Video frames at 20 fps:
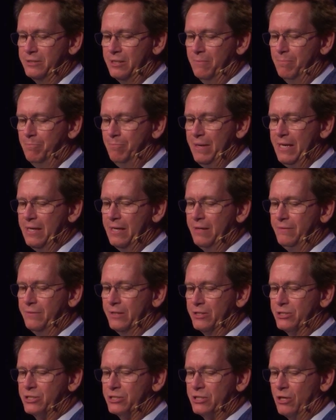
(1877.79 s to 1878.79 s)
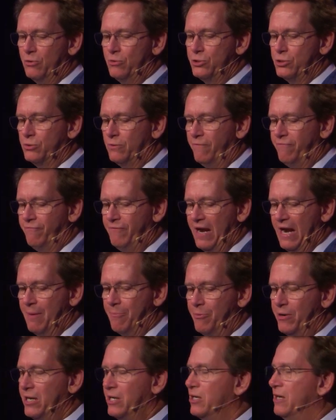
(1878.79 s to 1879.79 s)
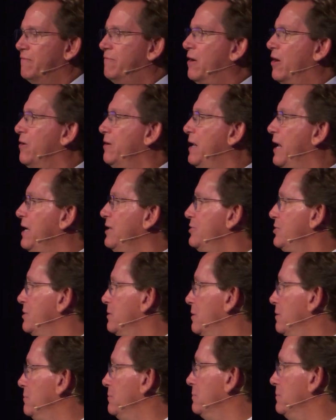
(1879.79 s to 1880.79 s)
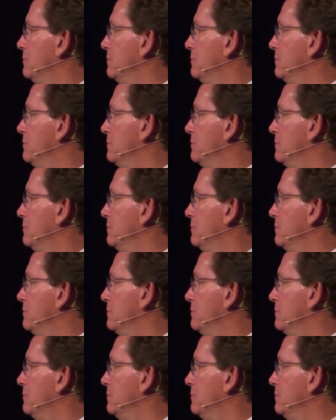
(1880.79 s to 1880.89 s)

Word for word: to mend the social fabric of our nation.